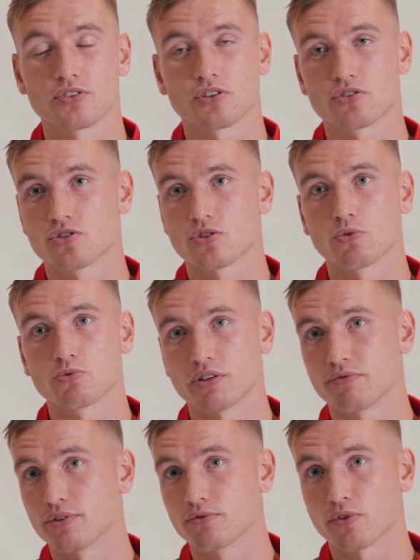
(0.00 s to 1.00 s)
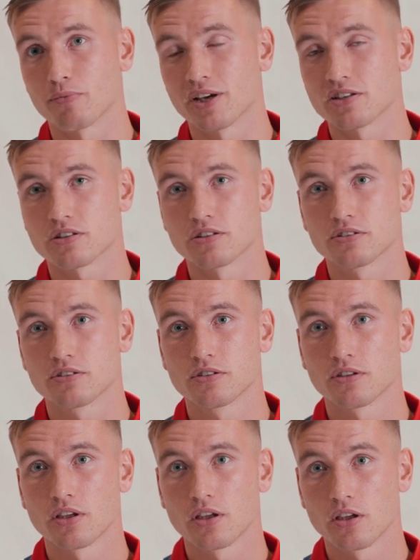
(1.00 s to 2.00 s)
not so different from Iceland.
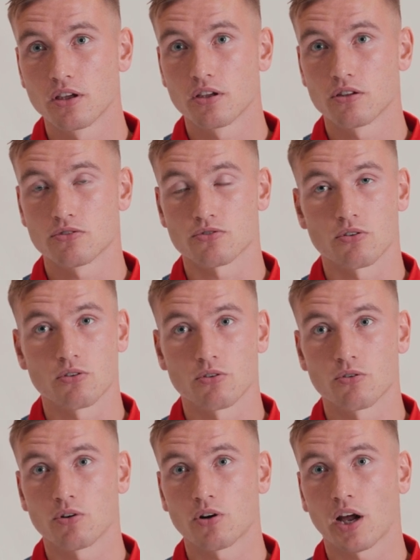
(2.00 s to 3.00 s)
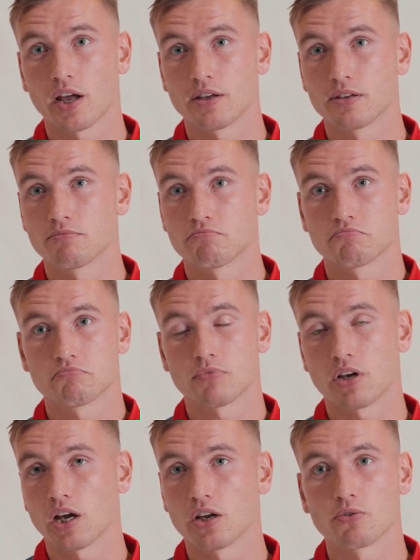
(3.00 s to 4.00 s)
So
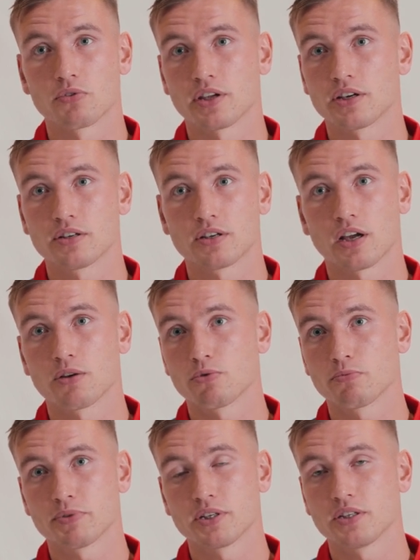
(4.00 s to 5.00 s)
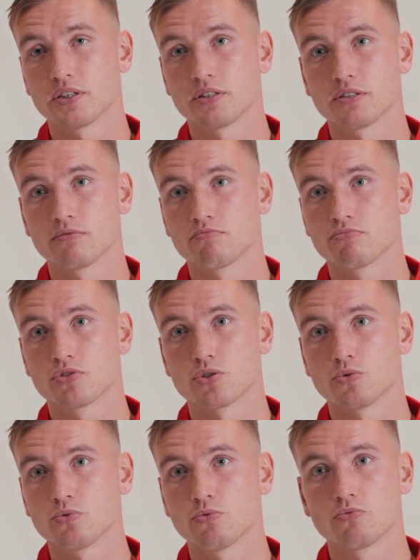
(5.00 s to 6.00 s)
I don't think I will be
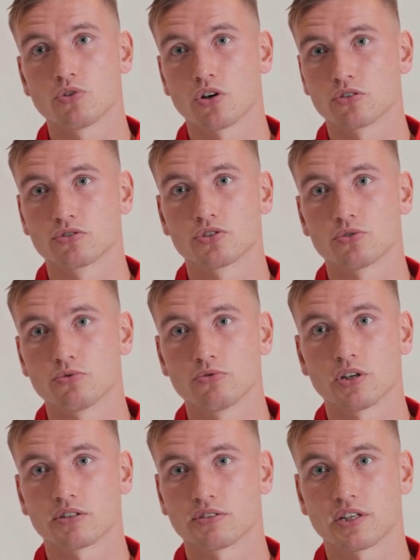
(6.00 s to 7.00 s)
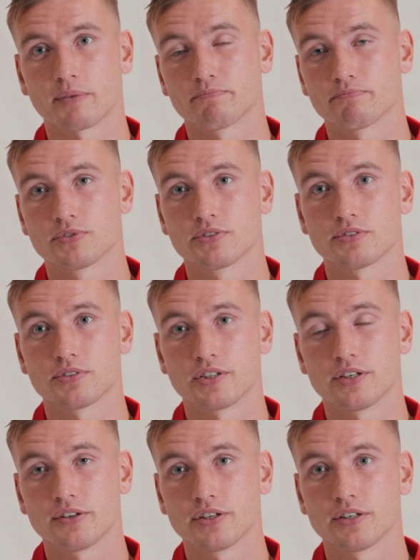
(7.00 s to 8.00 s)
too long to adapt
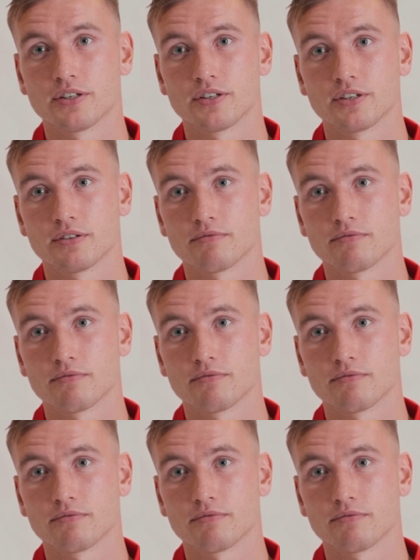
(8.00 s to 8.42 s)
here in